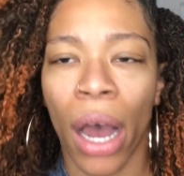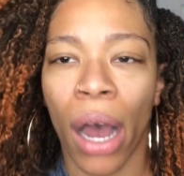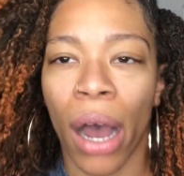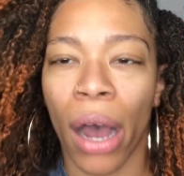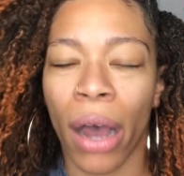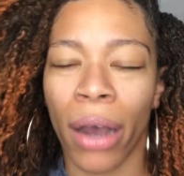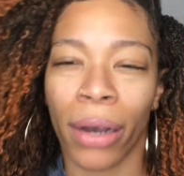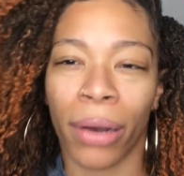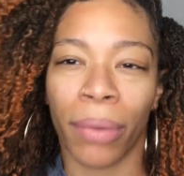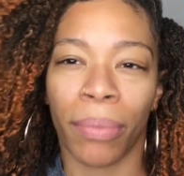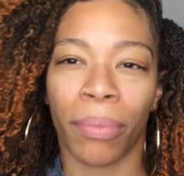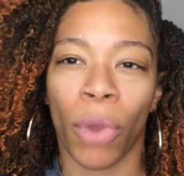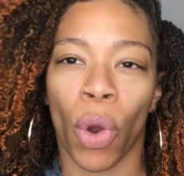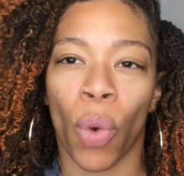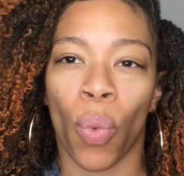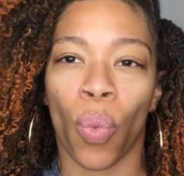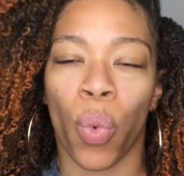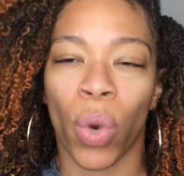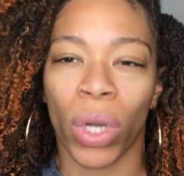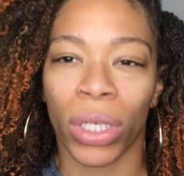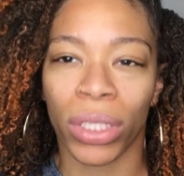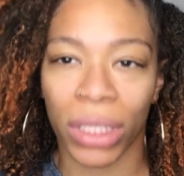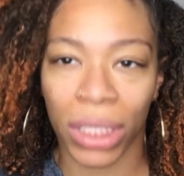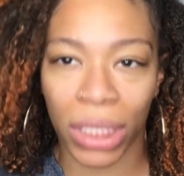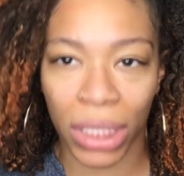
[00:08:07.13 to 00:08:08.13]

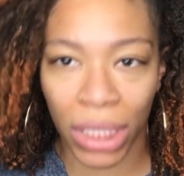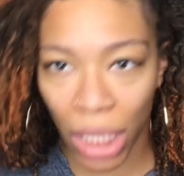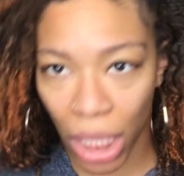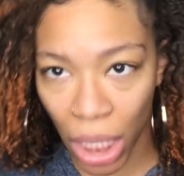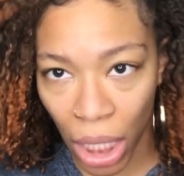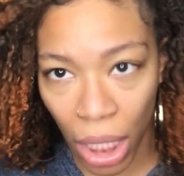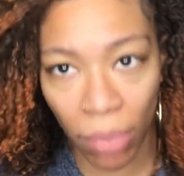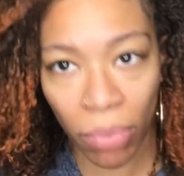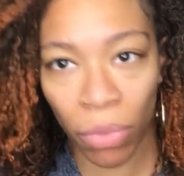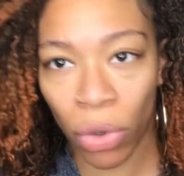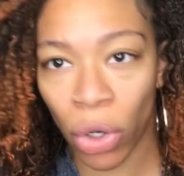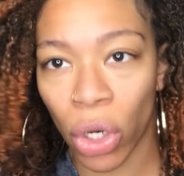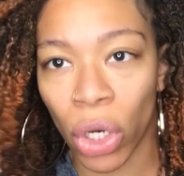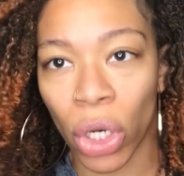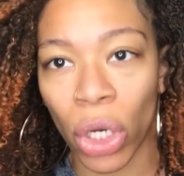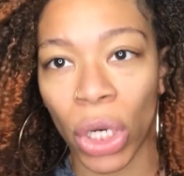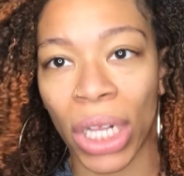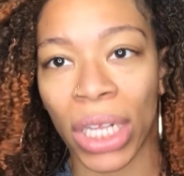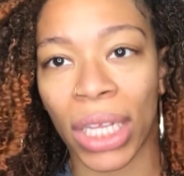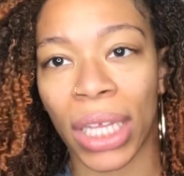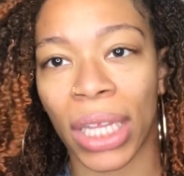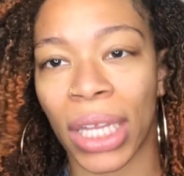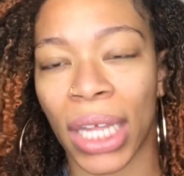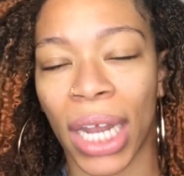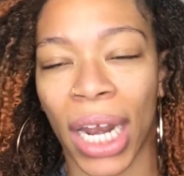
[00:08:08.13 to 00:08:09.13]
One disclaimer
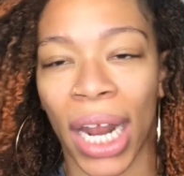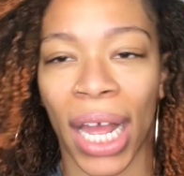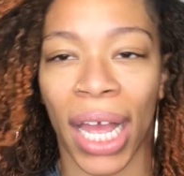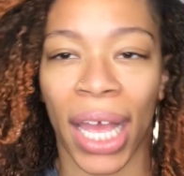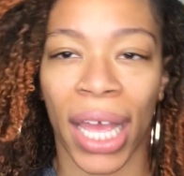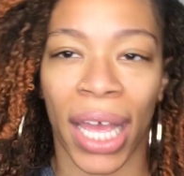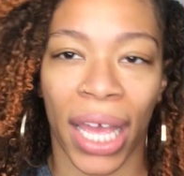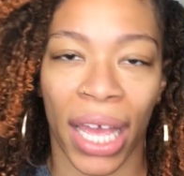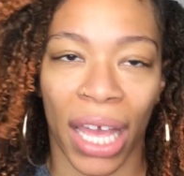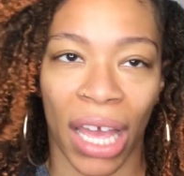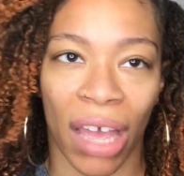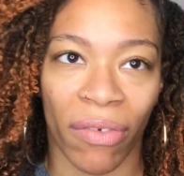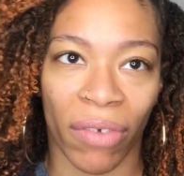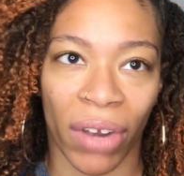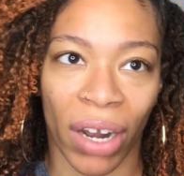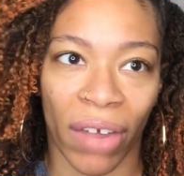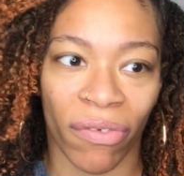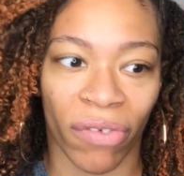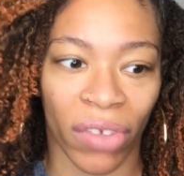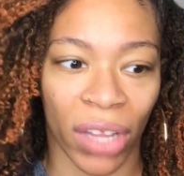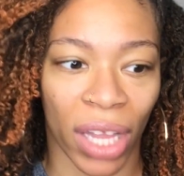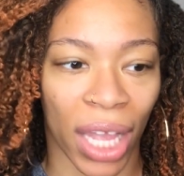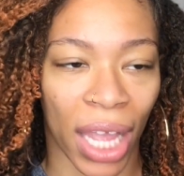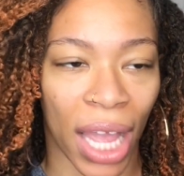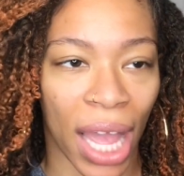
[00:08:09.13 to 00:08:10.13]
that I have, and I
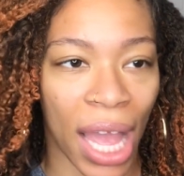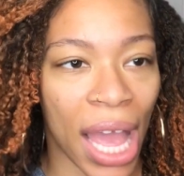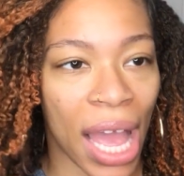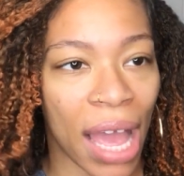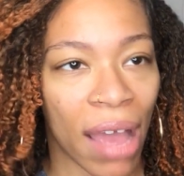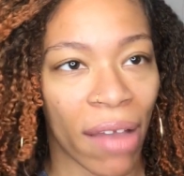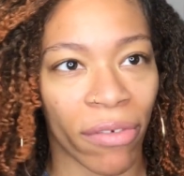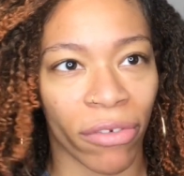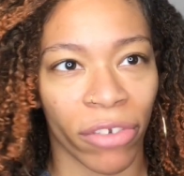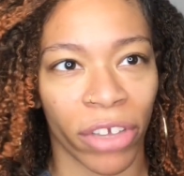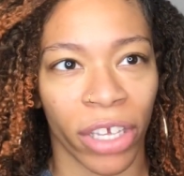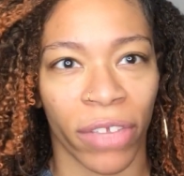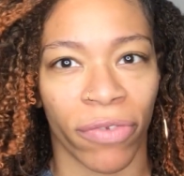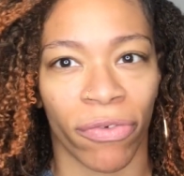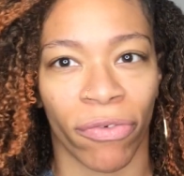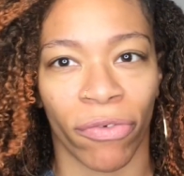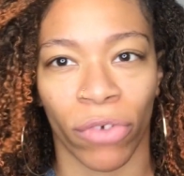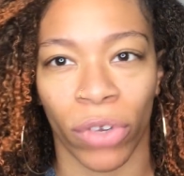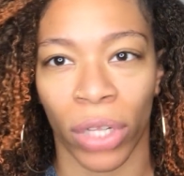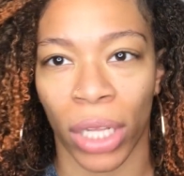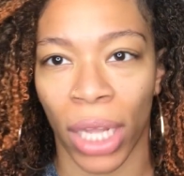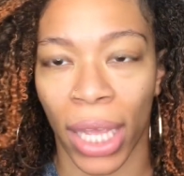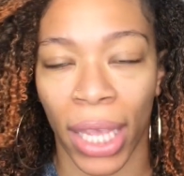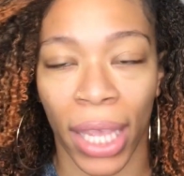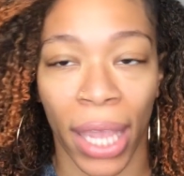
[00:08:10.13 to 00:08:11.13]
feel like I have it
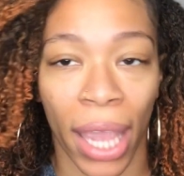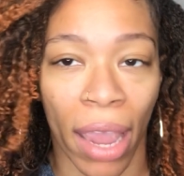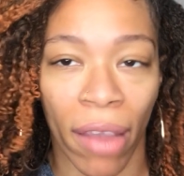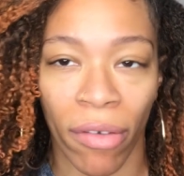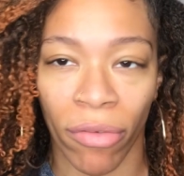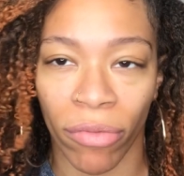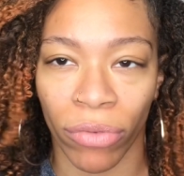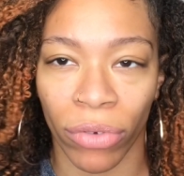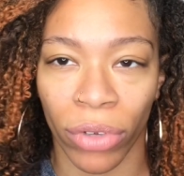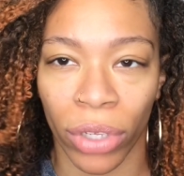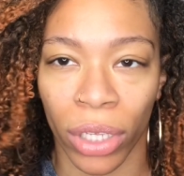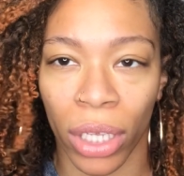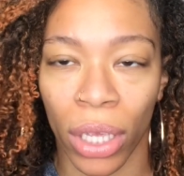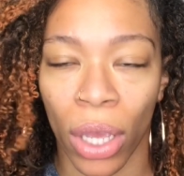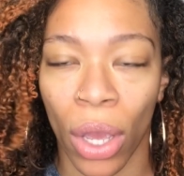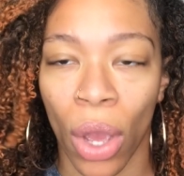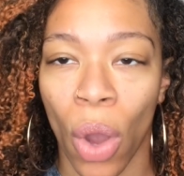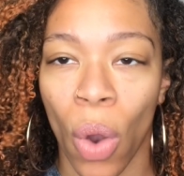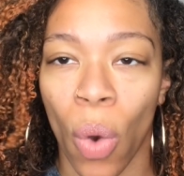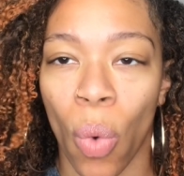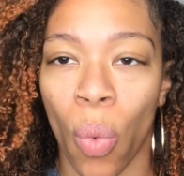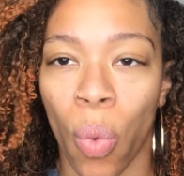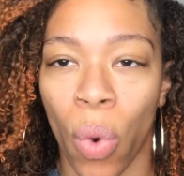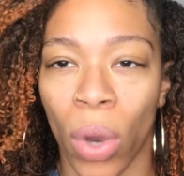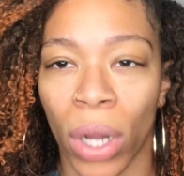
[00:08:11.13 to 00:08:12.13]
for like every
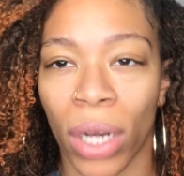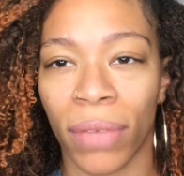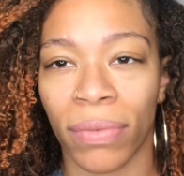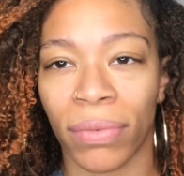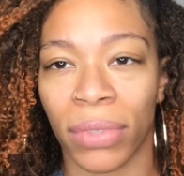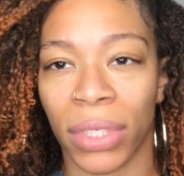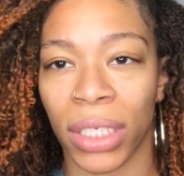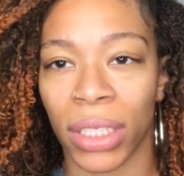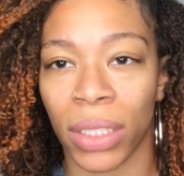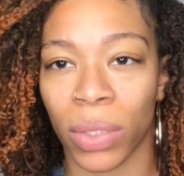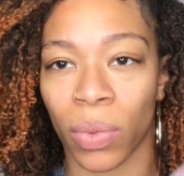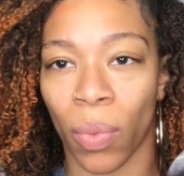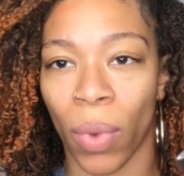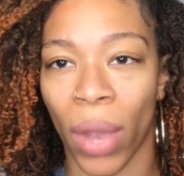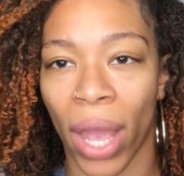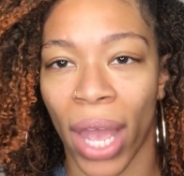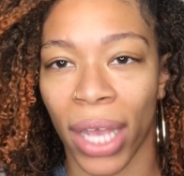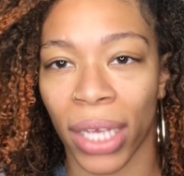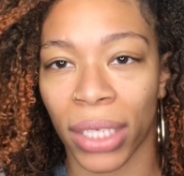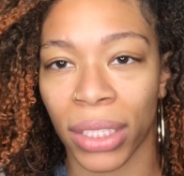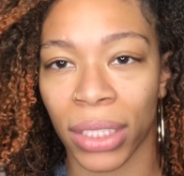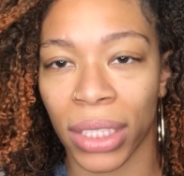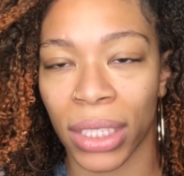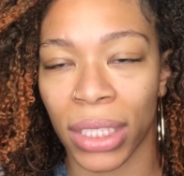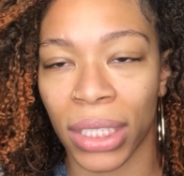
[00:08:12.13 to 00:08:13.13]
one of these
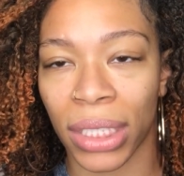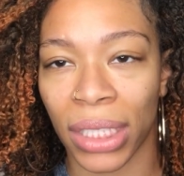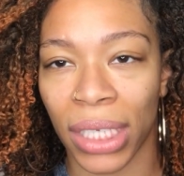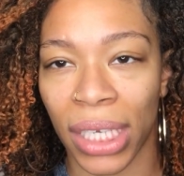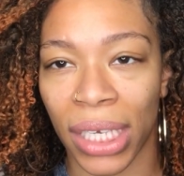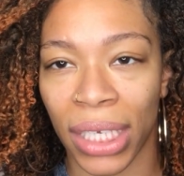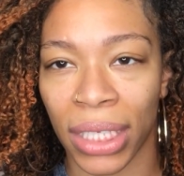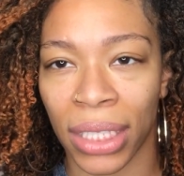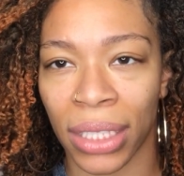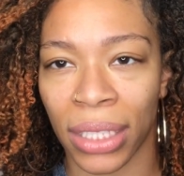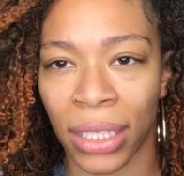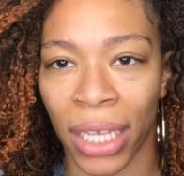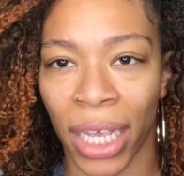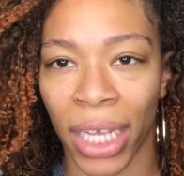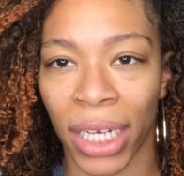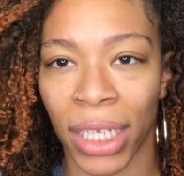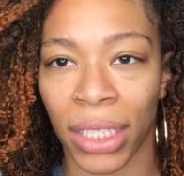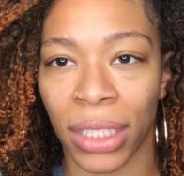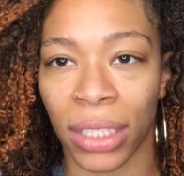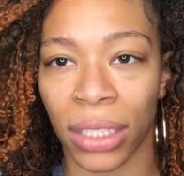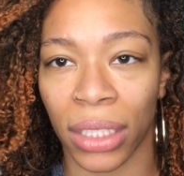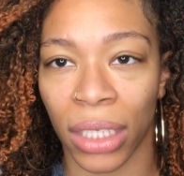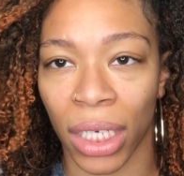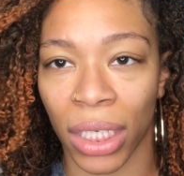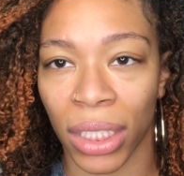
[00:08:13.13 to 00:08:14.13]
waxes, is that
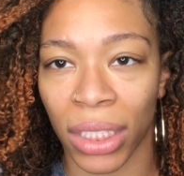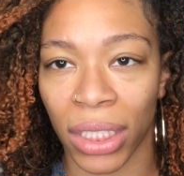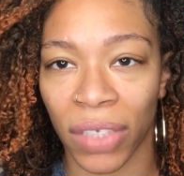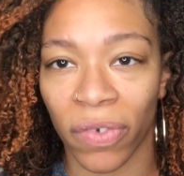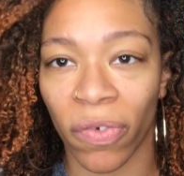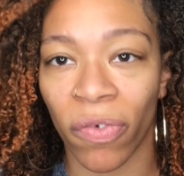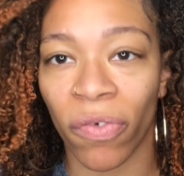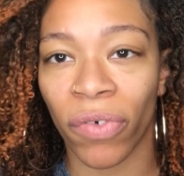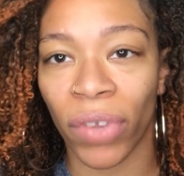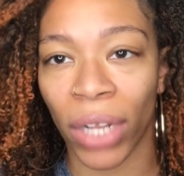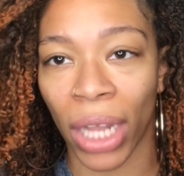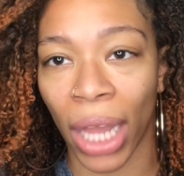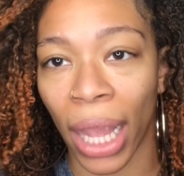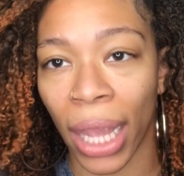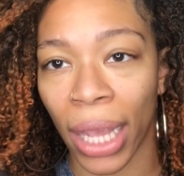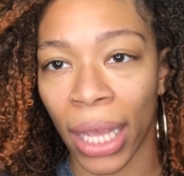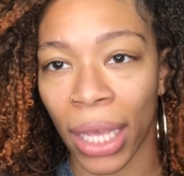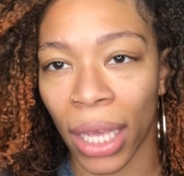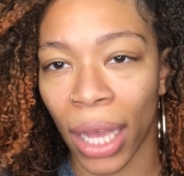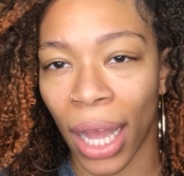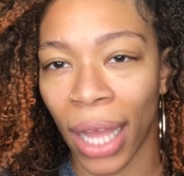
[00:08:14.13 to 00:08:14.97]
it does flake.